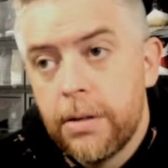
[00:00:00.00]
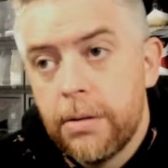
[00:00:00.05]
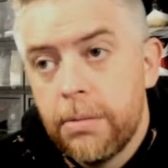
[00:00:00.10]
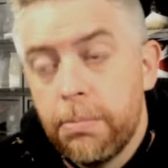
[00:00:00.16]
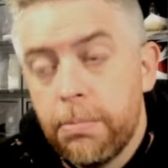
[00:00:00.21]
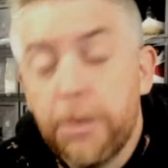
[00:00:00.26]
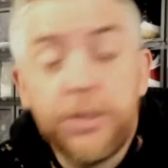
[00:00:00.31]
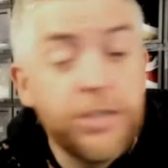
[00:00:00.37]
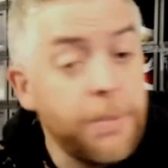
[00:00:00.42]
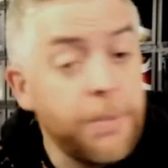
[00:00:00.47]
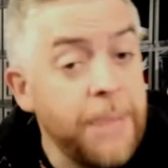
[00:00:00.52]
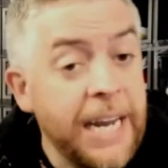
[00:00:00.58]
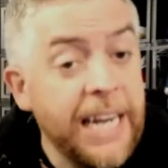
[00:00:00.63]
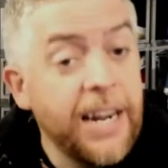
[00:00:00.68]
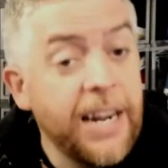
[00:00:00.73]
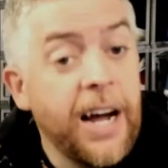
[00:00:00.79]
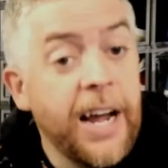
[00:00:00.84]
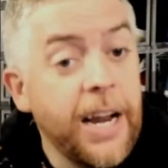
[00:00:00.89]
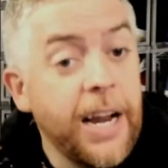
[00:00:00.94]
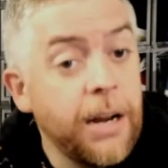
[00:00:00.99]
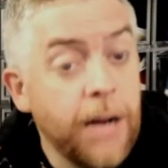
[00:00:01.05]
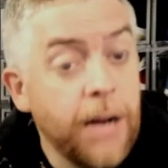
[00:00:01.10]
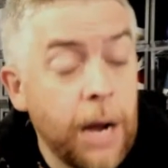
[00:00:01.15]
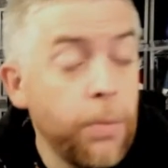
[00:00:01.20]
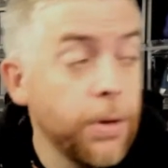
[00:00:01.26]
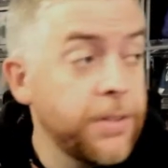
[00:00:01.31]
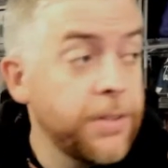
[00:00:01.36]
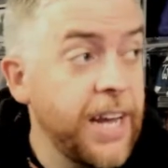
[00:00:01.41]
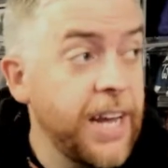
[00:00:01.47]
Put some heat on it. I
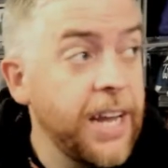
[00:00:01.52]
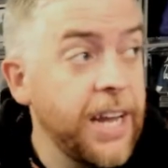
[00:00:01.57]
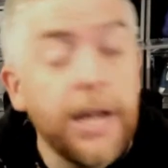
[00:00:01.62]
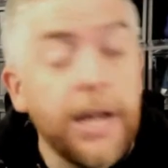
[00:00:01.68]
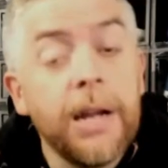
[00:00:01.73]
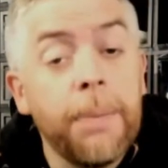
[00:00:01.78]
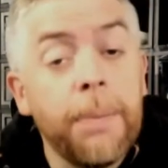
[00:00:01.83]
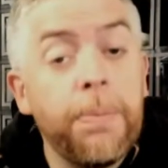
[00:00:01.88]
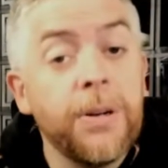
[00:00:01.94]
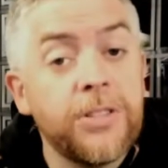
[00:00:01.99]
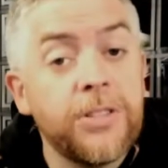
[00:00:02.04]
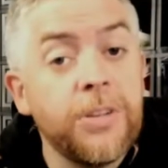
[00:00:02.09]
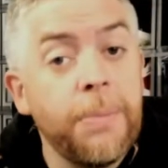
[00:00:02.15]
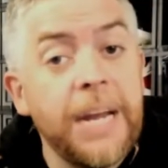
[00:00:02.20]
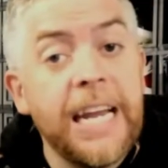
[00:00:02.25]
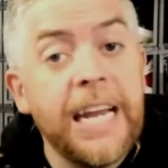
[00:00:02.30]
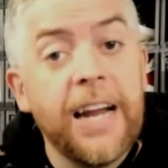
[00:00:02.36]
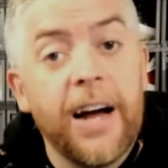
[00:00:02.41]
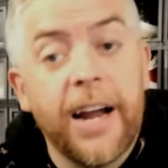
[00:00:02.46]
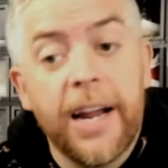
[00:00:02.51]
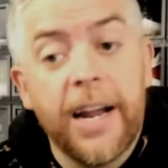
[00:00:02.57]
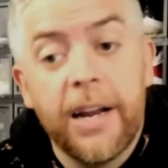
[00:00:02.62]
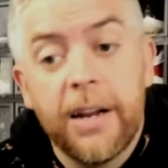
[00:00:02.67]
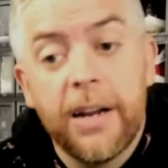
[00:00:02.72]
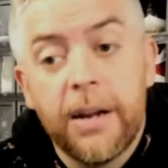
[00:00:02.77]
will tell you, it put some heat on it.